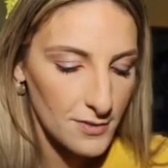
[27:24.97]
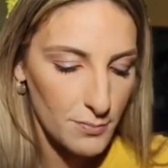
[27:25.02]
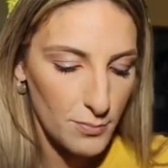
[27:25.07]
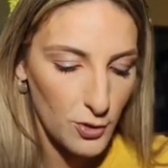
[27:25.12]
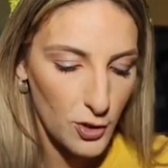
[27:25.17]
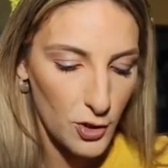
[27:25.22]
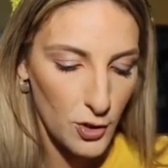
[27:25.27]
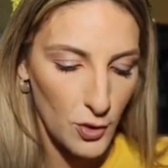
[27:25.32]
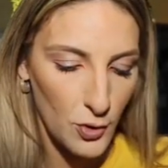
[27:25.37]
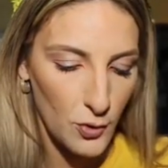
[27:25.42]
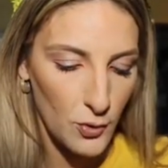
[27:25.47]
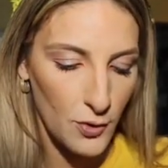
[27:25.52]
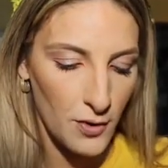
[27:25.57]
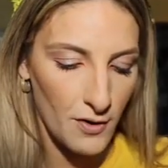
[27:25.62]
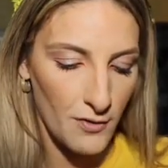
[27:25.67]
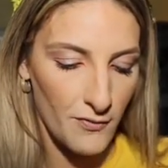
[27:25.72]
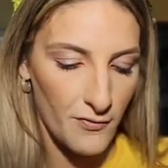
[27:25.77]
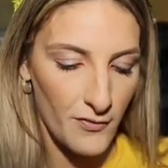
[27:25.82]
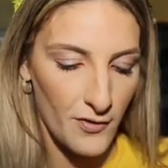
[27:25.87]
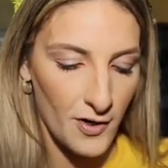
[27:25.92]
it's
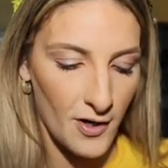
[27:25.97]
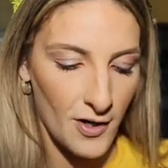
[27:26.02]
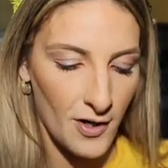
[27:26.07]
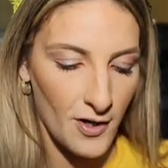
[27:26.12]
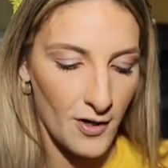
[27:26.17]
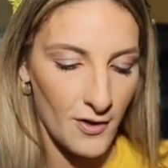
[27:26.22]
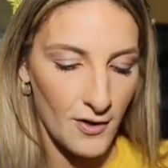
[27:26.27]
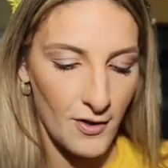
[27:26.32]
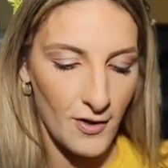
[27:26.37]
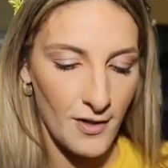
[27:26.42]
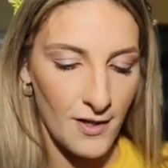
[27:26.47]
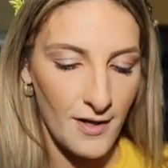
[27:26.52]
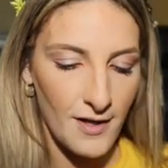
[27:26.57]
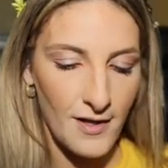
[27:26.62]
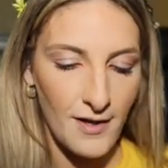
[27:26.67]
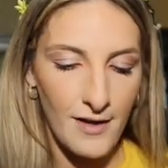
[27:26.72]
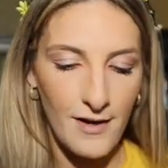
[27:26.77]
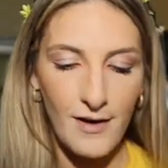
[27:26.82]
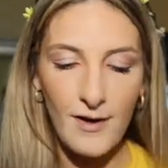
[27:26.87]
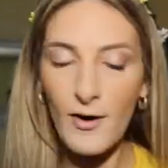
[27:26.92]
beautiful.
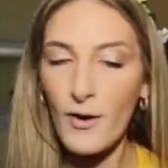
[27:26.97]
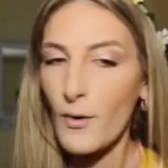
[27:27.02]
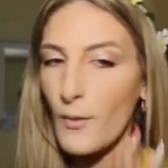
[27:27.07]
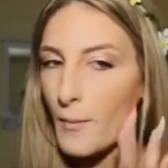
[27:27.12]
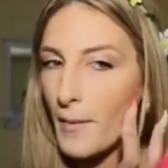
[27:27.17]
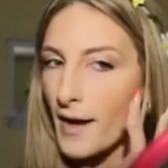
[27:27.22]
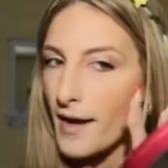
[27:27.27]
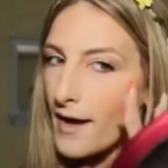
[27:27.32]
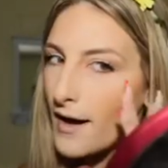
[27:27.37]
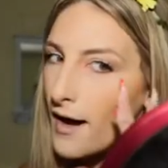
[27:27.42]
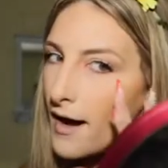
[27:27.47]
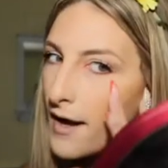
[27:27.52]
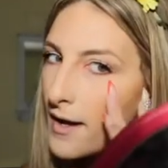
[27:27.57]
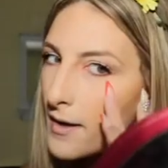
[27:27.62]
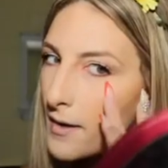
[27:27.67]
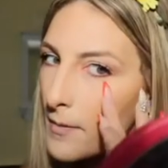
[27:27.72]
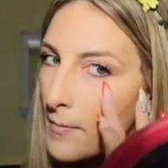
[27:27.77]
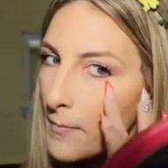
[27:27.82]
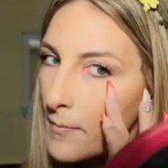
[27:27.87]
Oh my God.